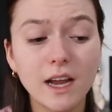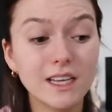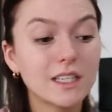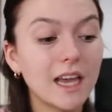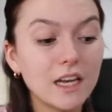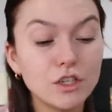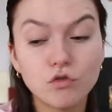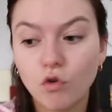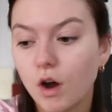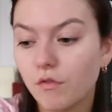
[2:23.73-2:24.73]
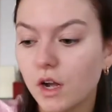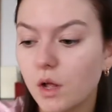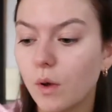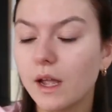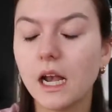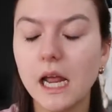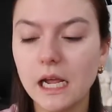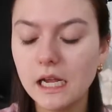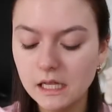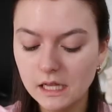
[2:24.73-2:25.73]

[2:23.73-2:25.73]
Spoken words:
It's getting dry really quickly